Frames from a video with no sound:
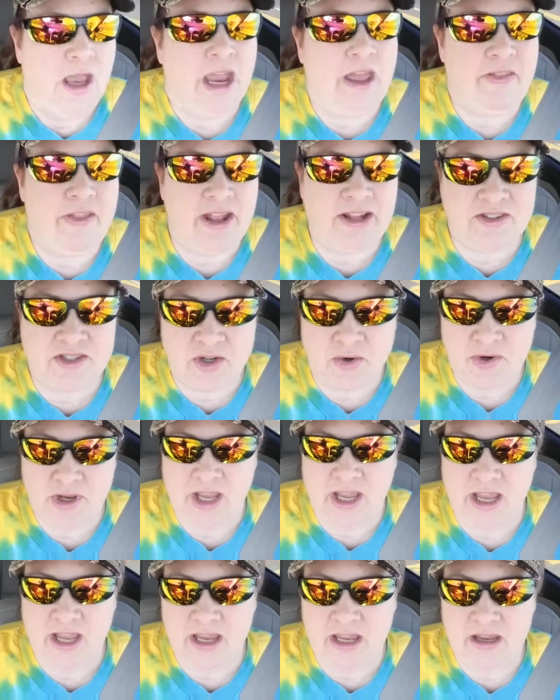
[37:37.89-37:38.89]
And that's
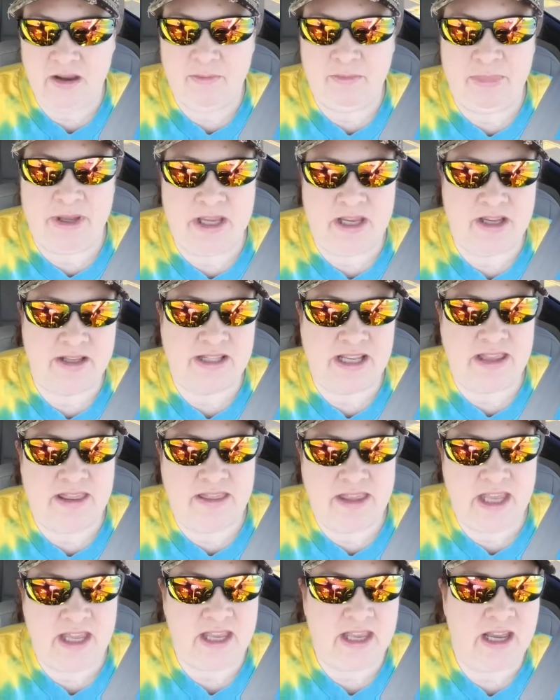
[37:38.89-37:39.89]
okay because I
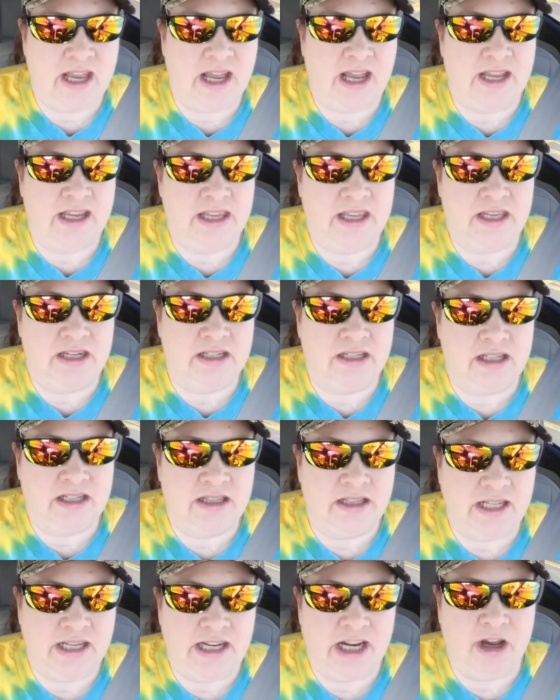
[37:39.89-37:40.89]
think I can
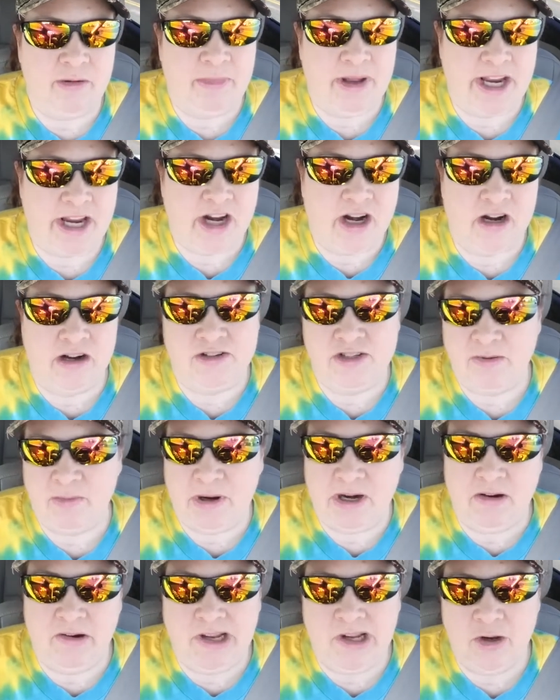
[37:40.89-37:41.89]
clean out my car
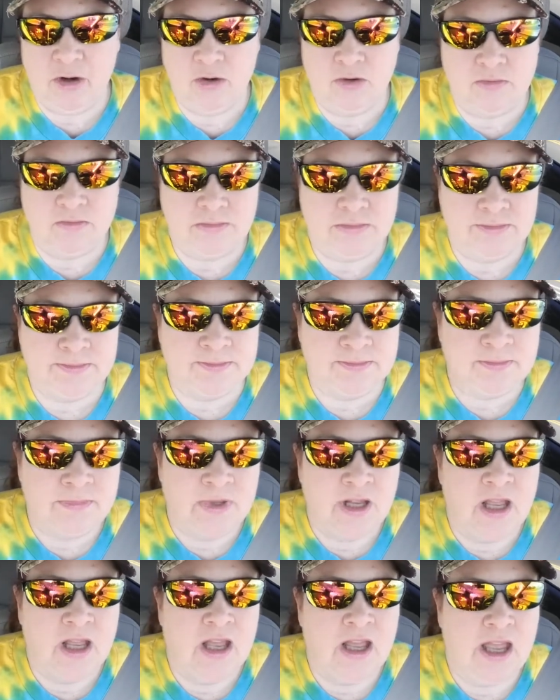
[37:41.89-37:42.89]
tomorrow at
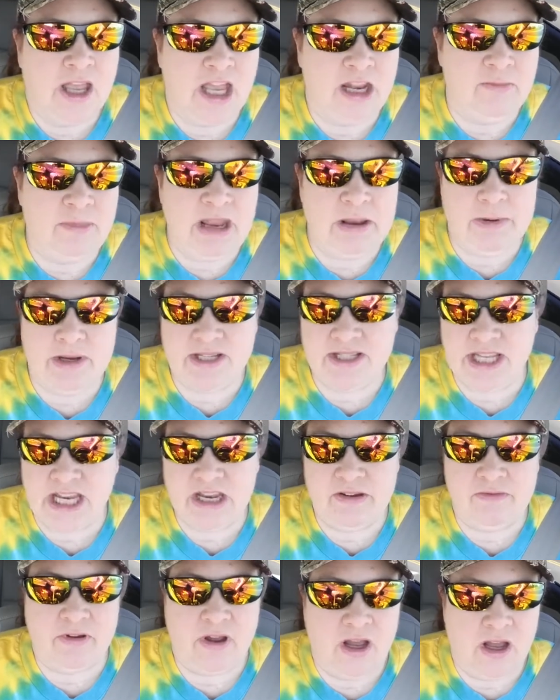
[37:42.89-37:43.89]
home and maybe
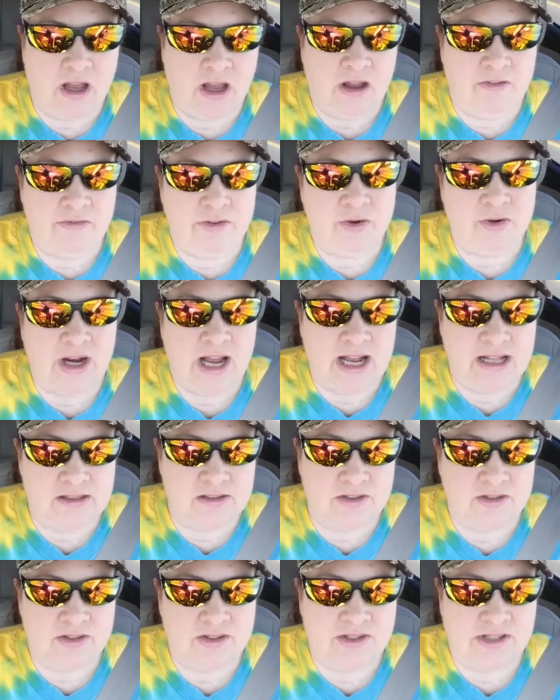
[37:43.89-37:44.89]
save a few
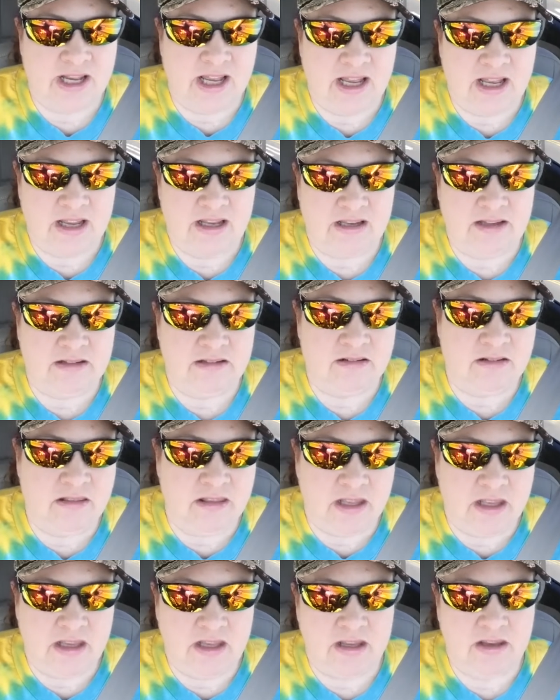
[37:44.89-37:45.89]
dollars on
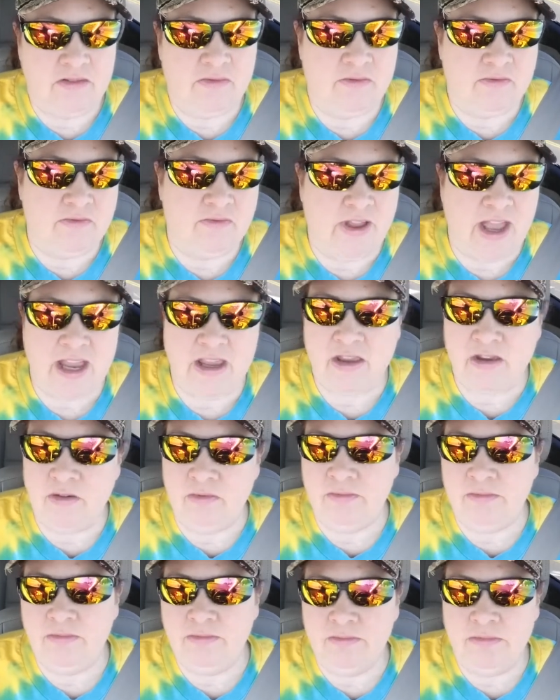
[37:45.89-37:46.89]
the
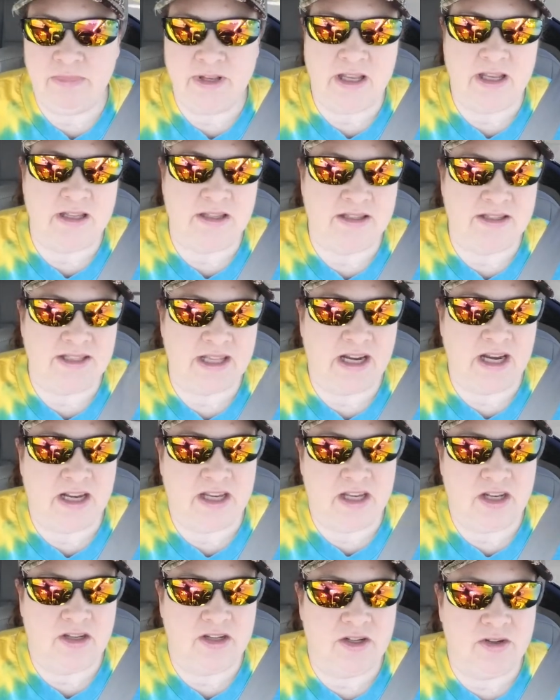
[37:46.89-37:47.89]
vacuum. Instead, I
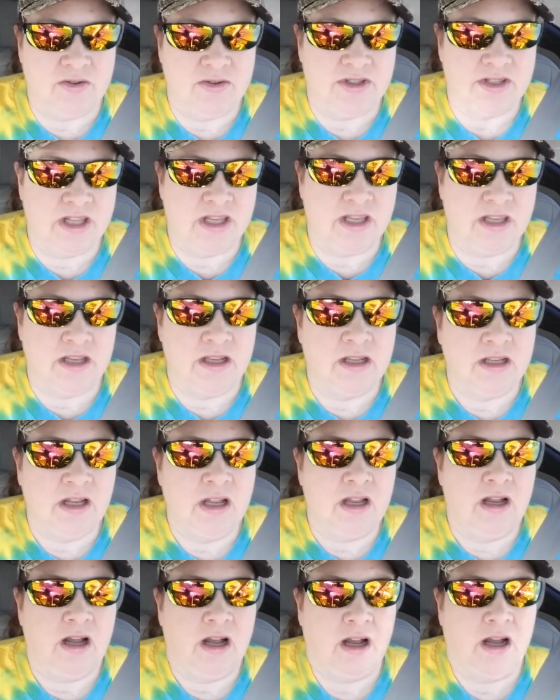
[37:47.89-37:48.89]
can use the
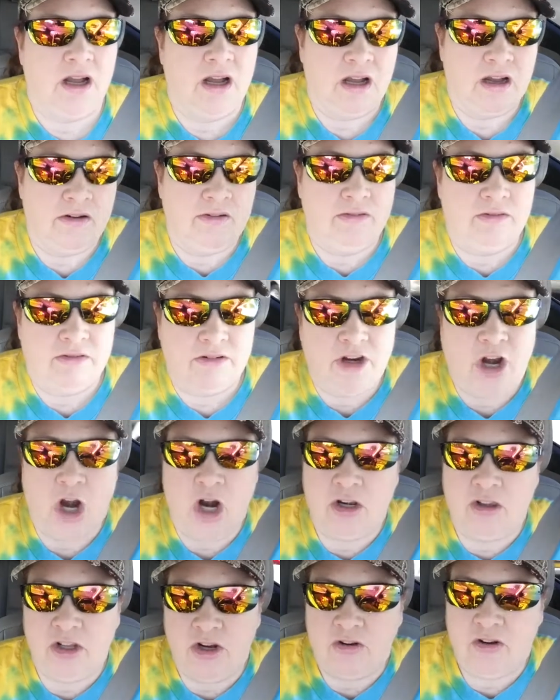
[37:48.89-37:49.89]
uh,
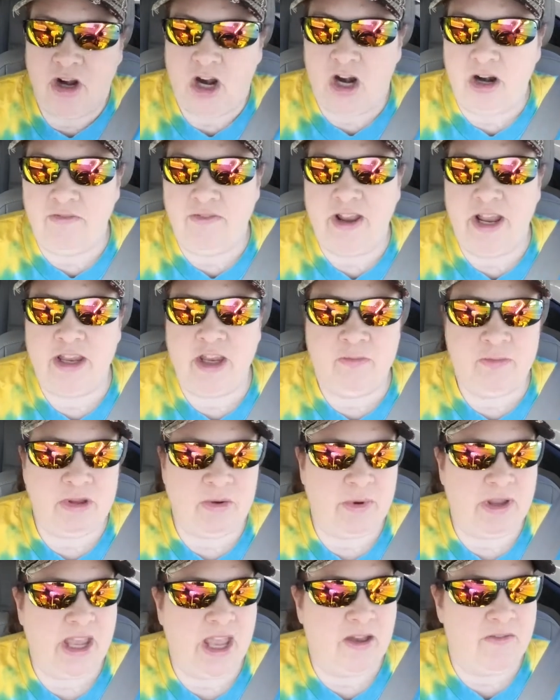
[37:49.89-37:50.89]
cart, little car vacuum
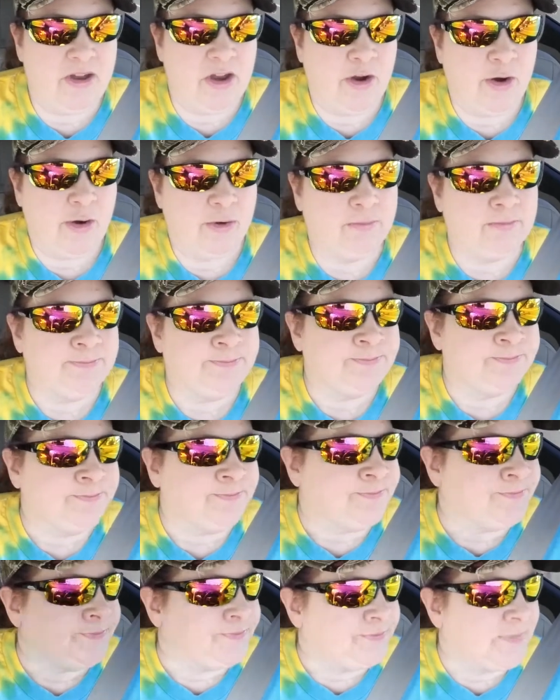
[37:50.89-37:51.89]
that we have at
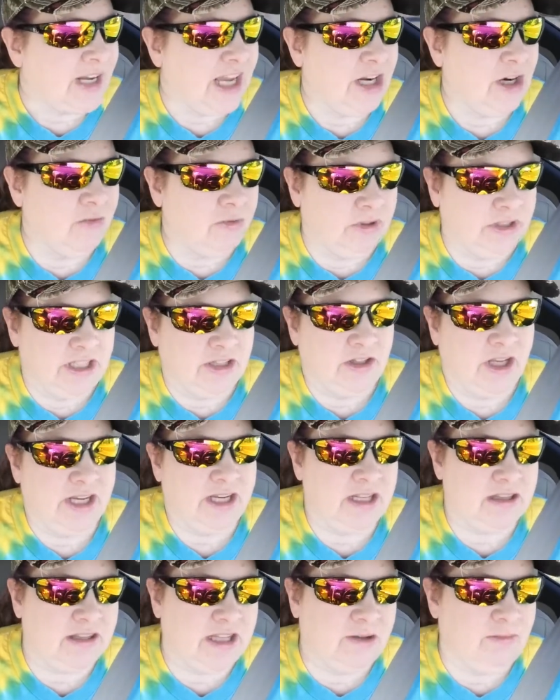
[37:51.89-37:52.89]
home. I don't really
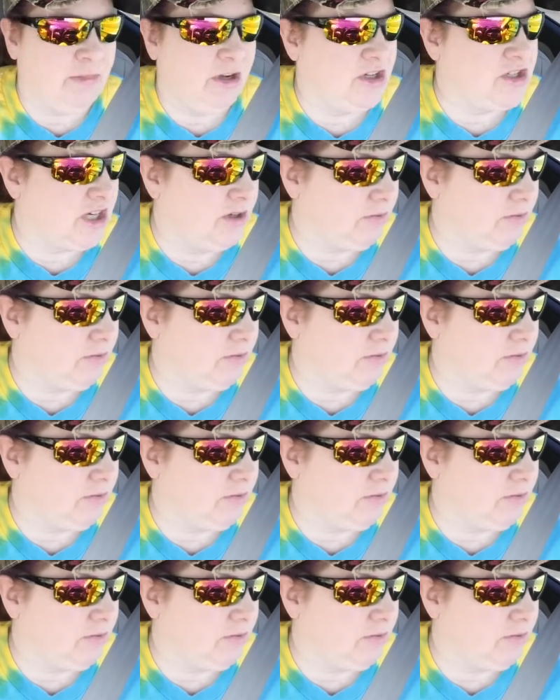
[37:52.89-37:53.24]
like it that much.